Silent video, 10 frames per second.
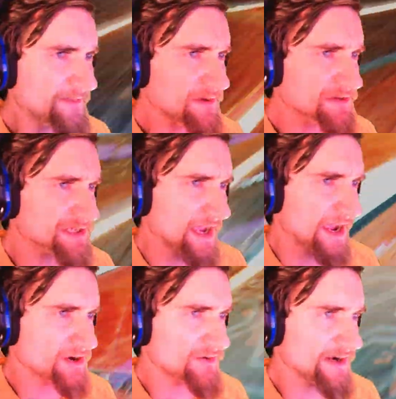those
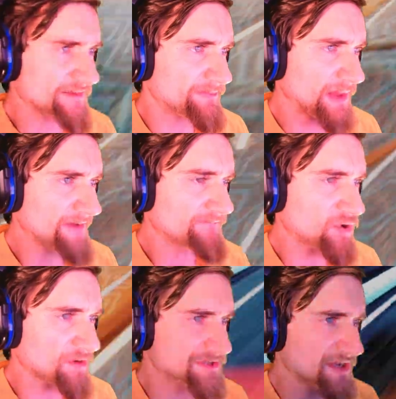aerated
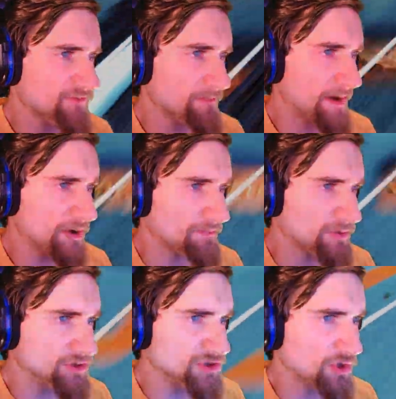platforms give you better
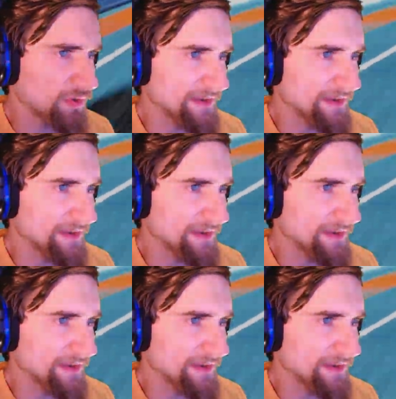boost cooling.